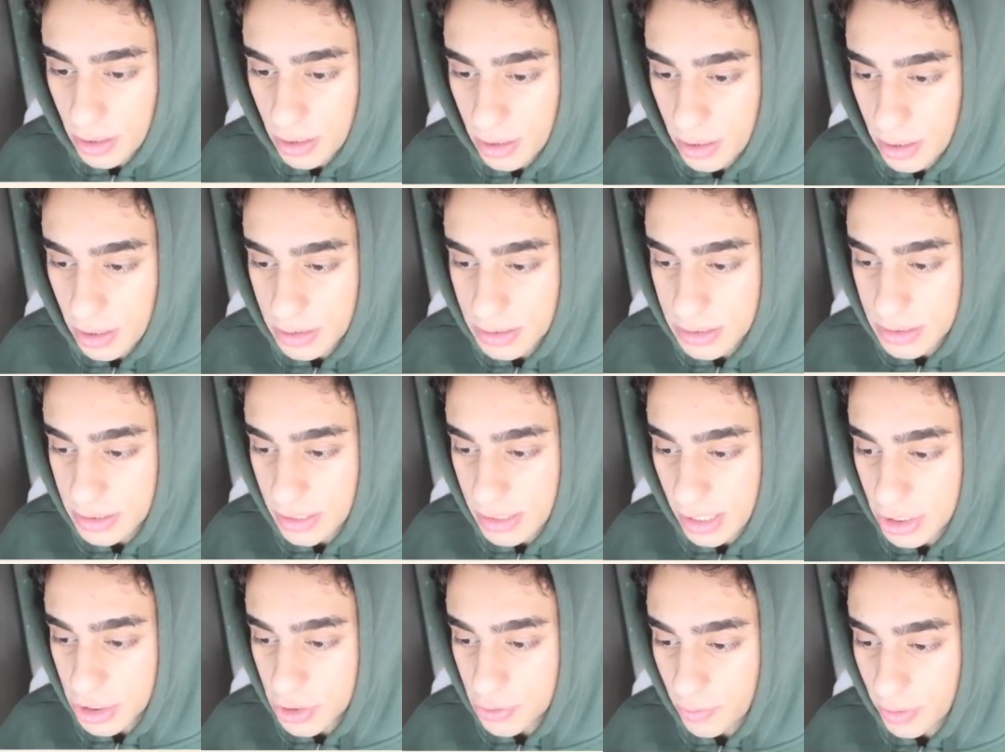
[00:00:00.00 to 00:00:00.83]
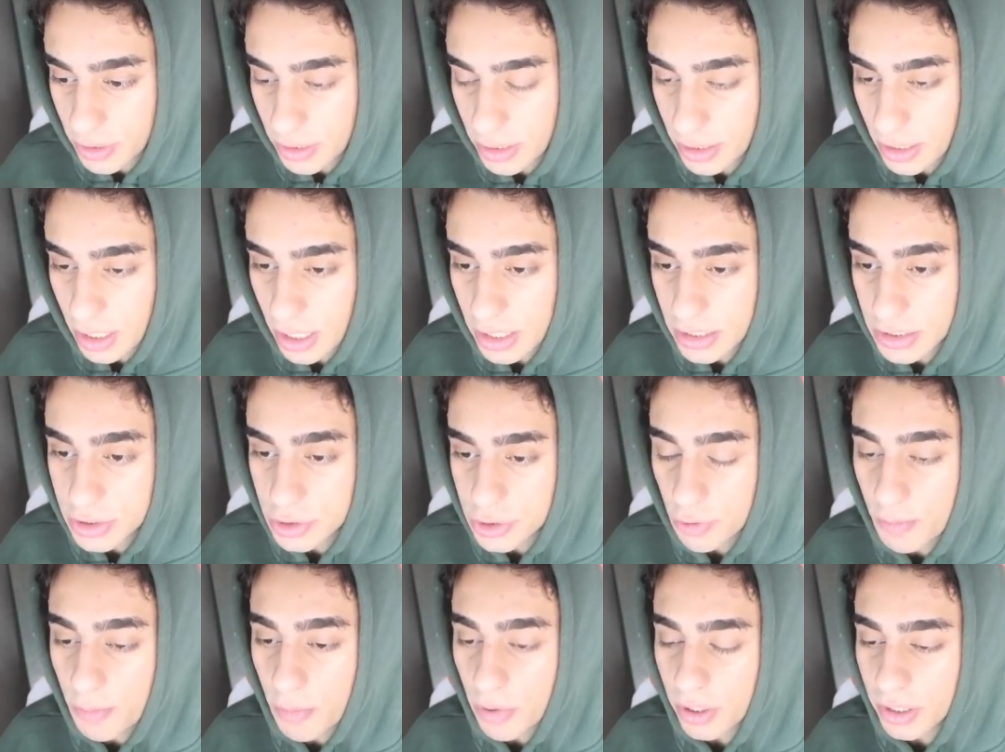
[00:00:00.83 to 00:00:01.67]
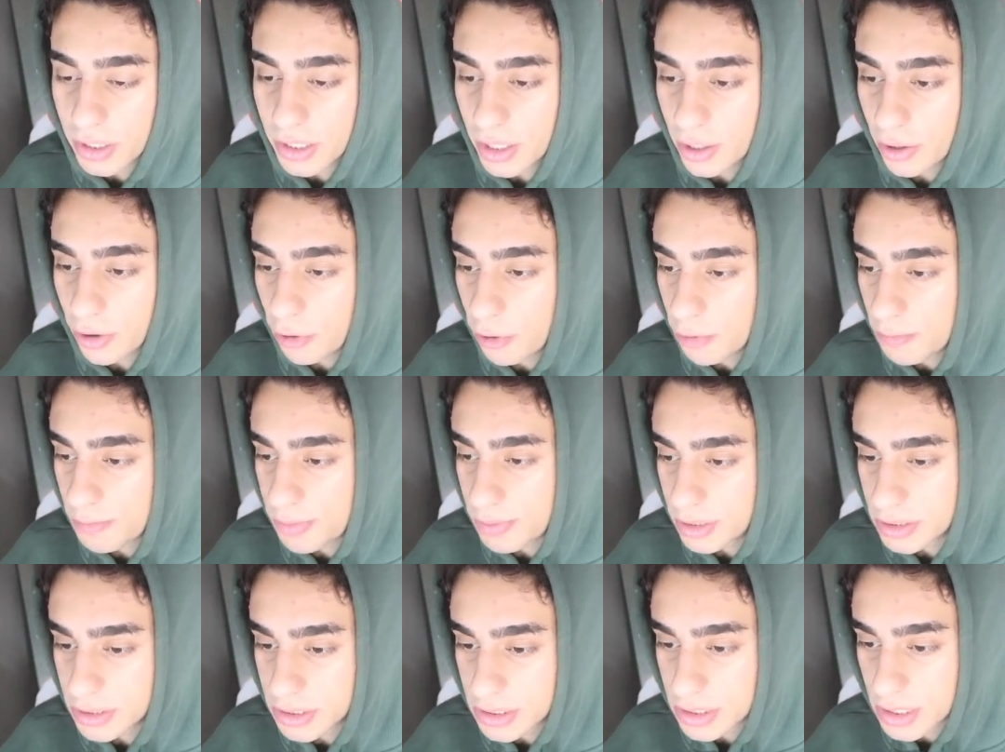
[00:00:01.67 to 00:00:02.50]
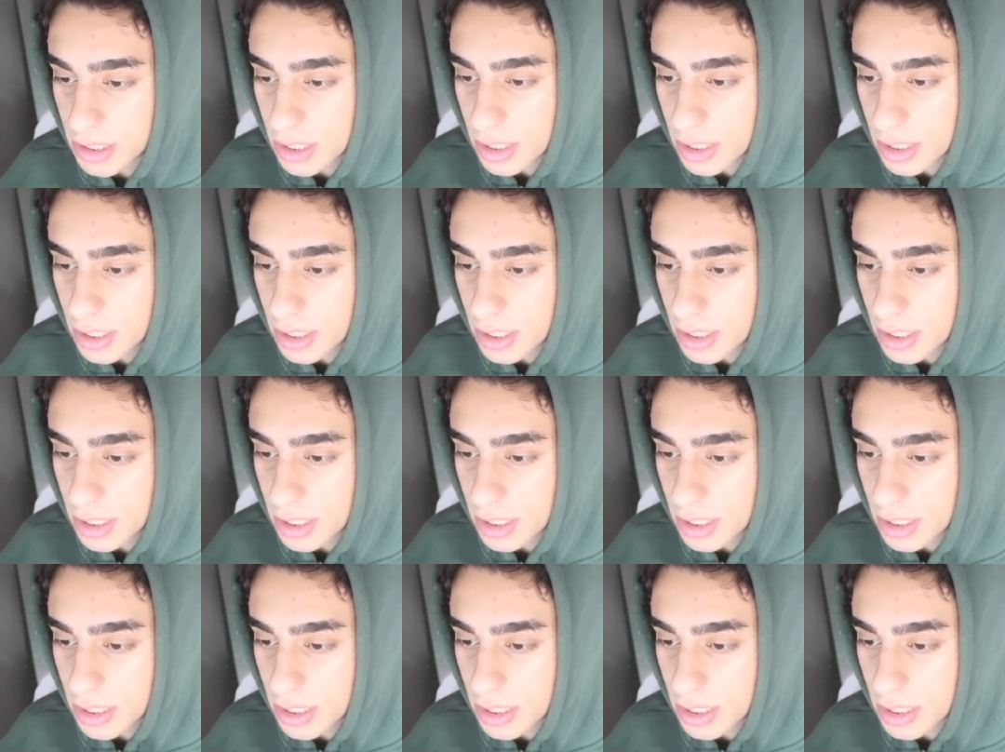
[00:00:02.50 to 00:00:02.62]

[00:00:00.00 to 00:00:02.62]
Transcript: It's 9:29, so market opens,